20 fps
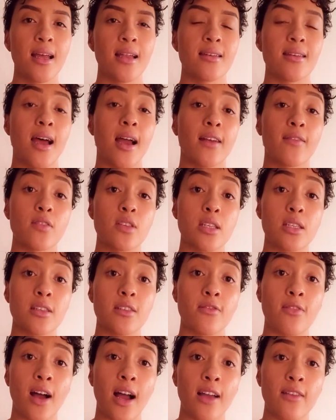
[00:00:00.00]
Now, if the
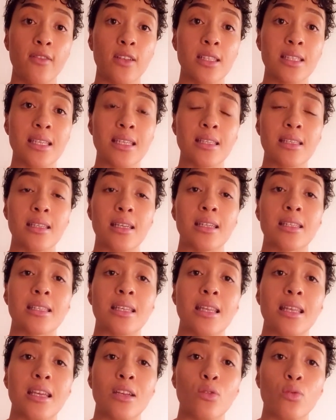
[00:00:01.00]
surviving
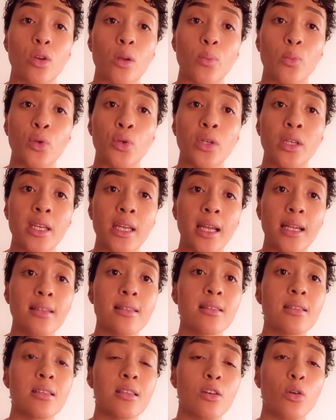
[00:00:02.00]
testator then
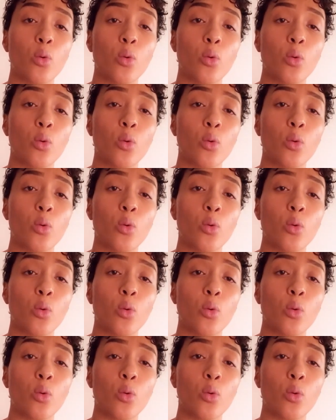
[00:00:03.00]
repudiates